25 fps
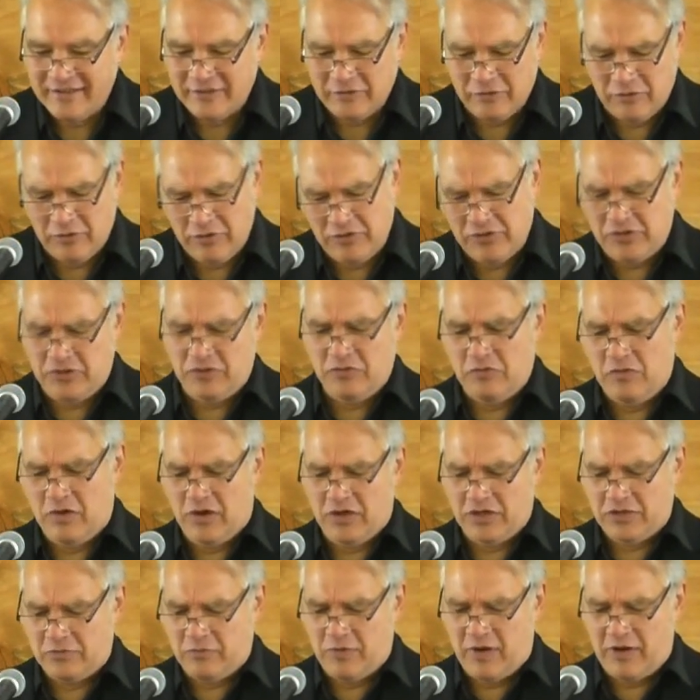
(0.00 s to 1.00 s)
Lord, you
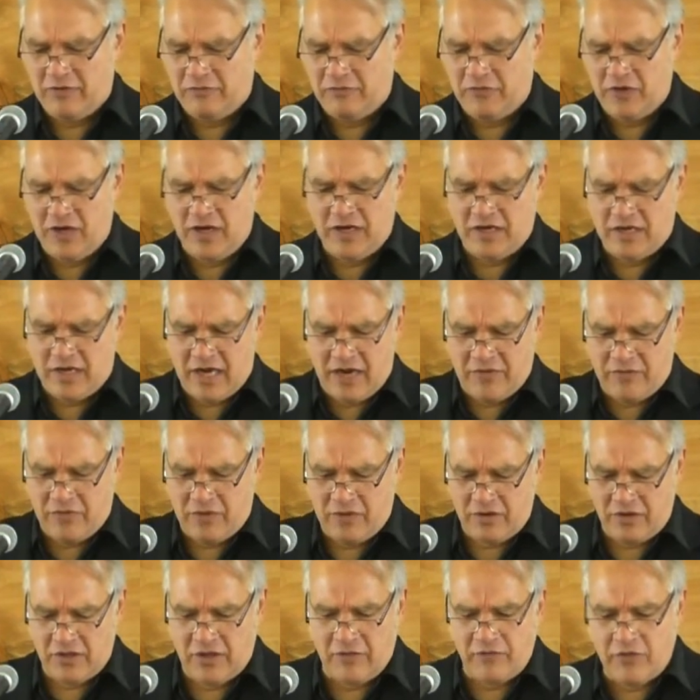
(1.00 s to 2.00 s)
wash my feet,
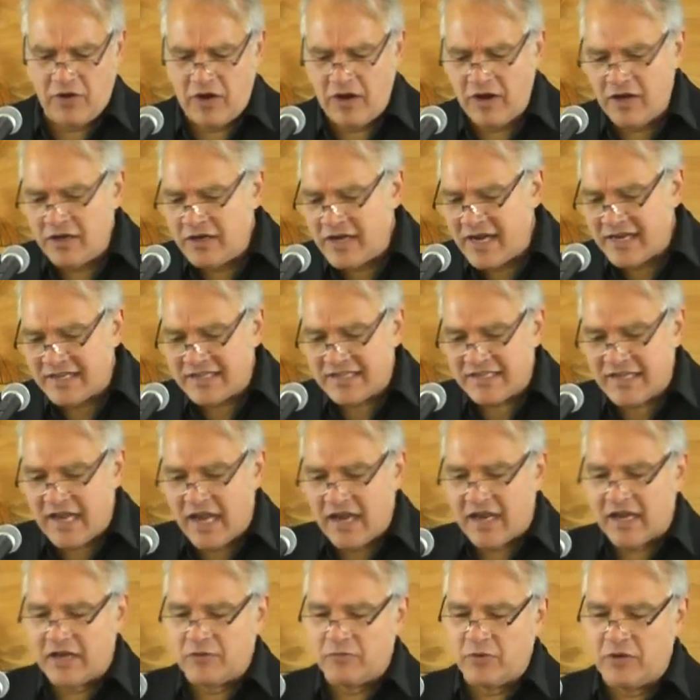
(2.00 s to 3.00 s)
never. And the very next
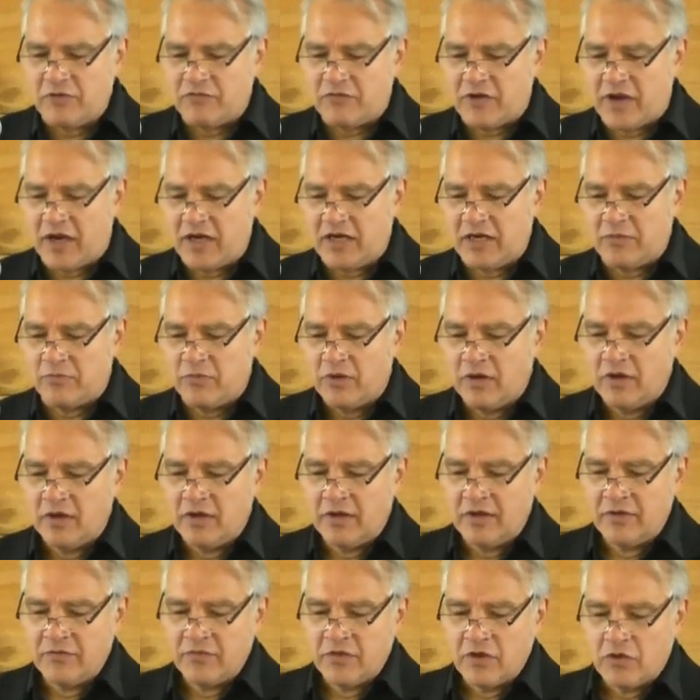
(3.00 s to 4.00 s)
second, we find him
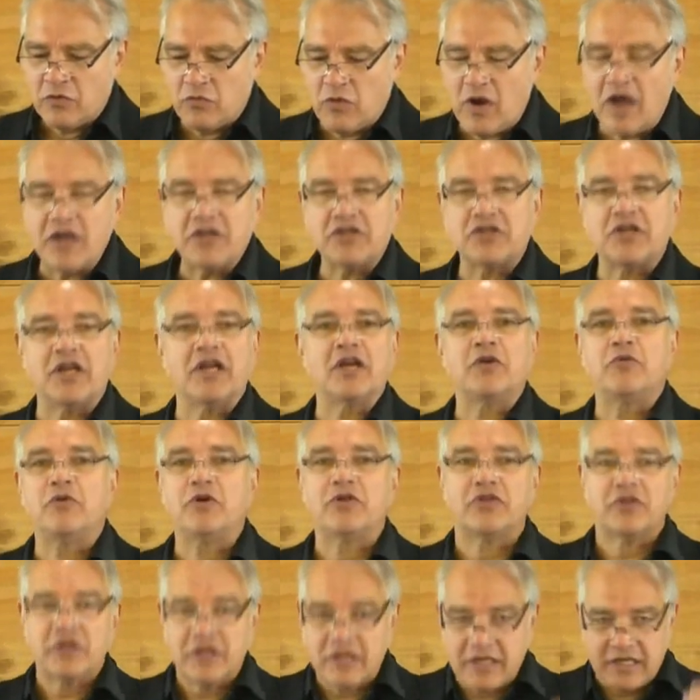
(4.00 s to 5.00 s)
rushing
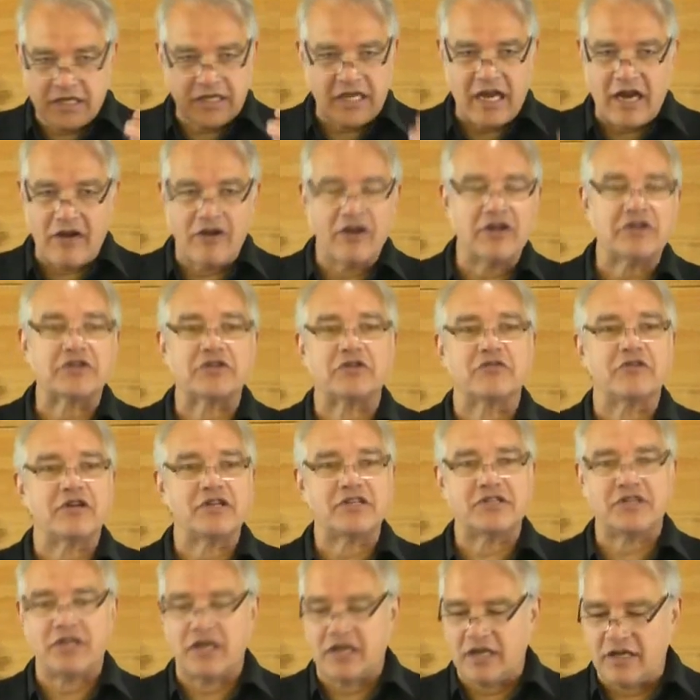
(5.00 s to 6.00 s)
with
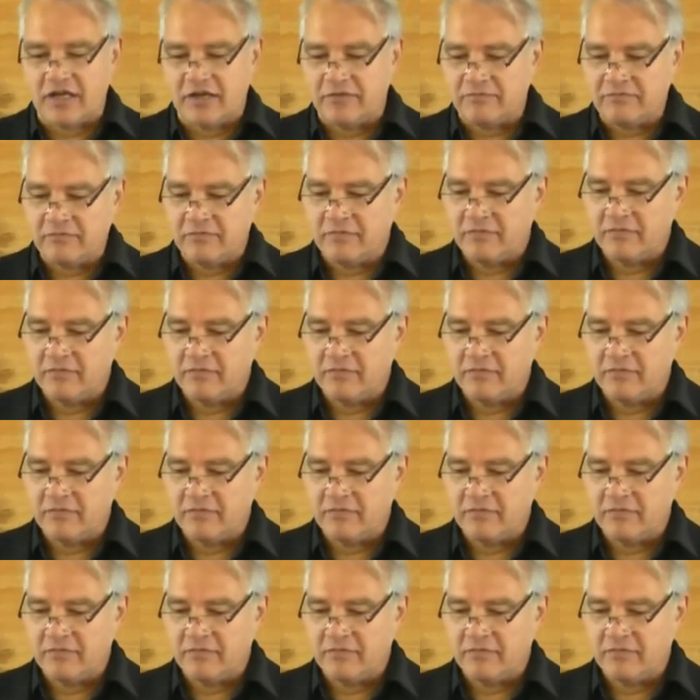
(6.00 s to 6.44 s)
characteristic